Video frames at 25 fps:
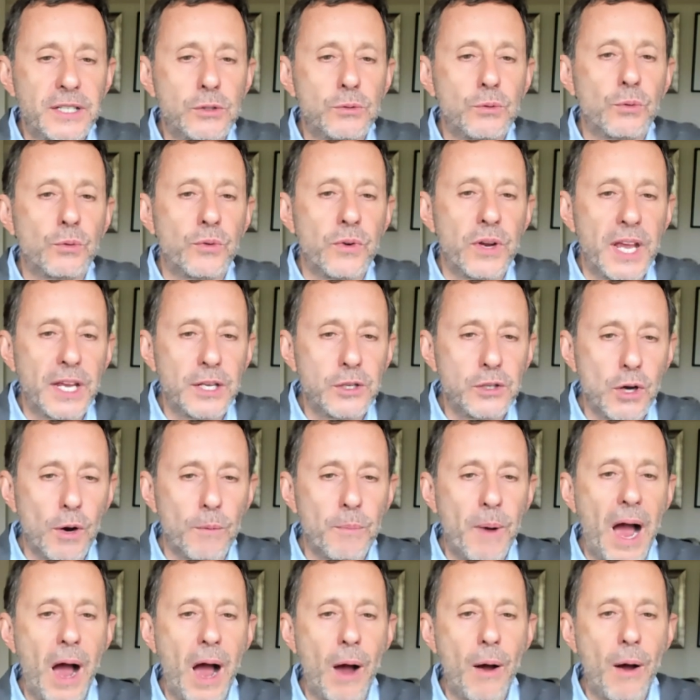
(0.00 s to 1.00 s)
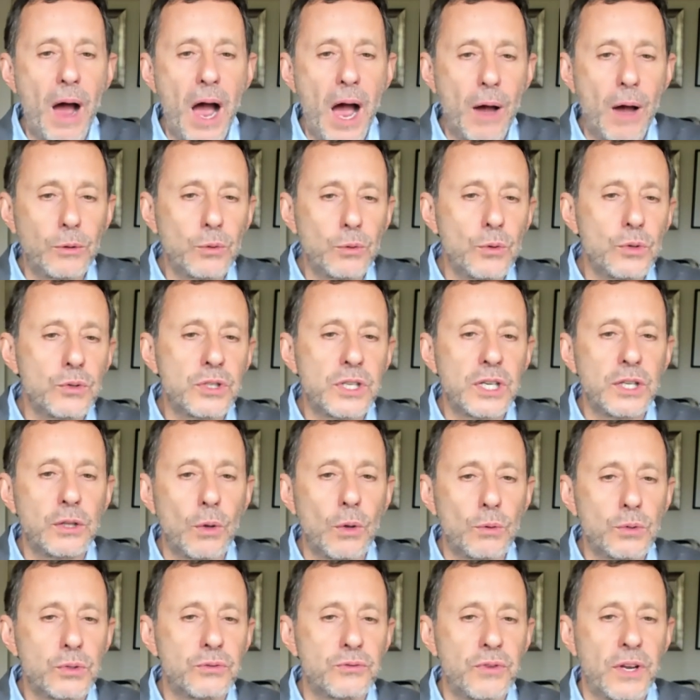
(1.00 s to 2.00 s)
is to create jobs, how do you see
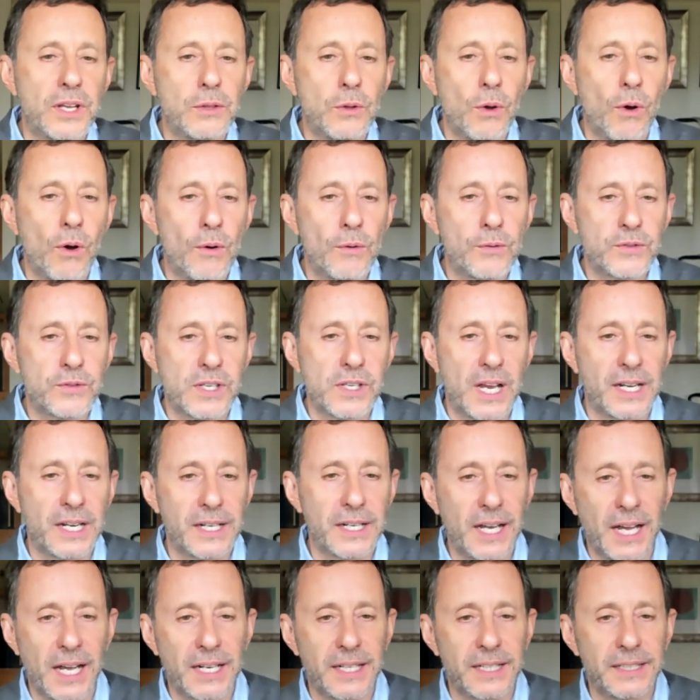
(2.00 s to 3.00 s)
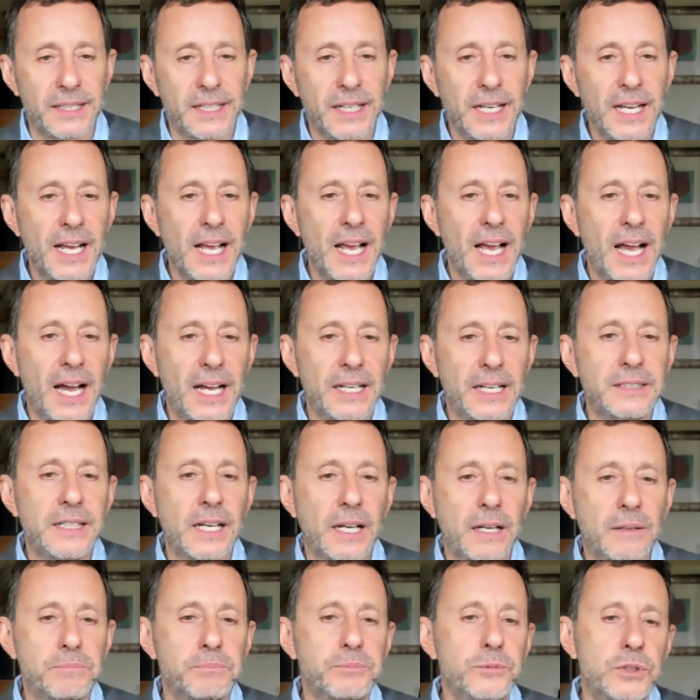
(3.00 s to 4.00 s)
those trade-offs and
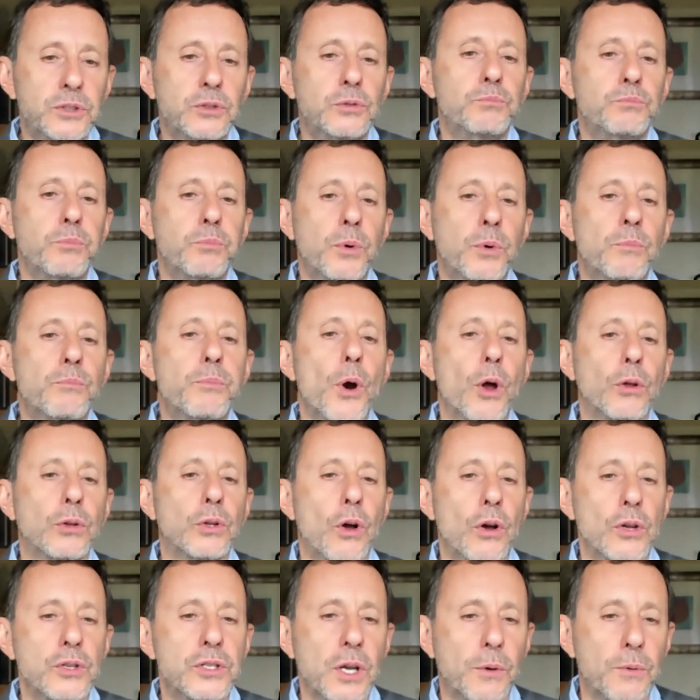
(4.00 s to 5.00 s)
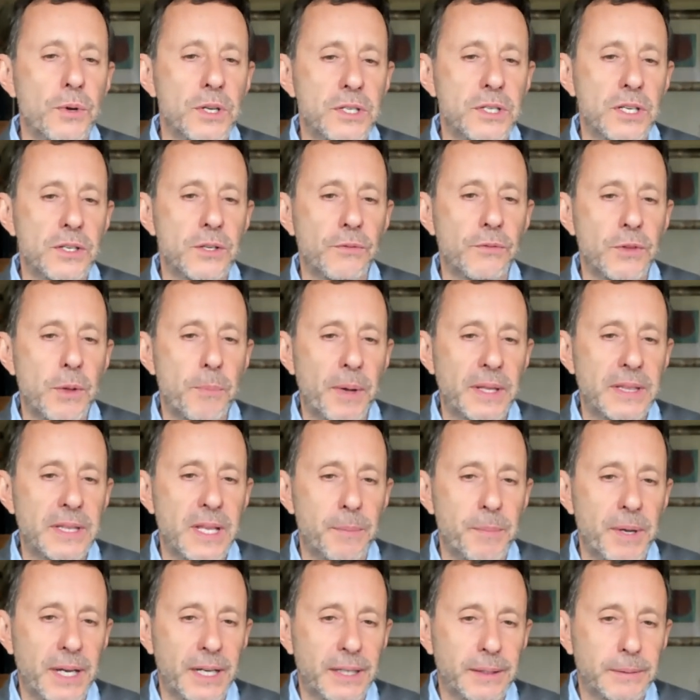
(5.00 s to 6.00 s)
the broad consequences of the
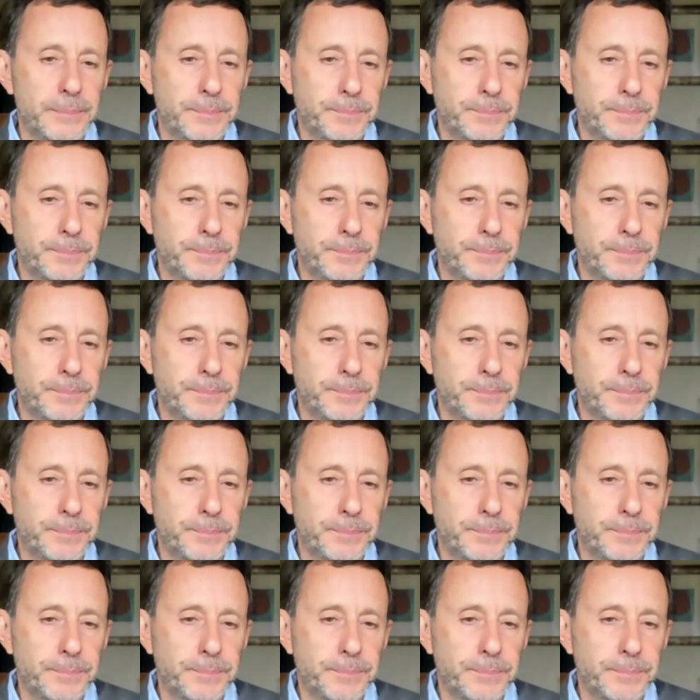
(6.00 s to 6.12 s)
pandemic?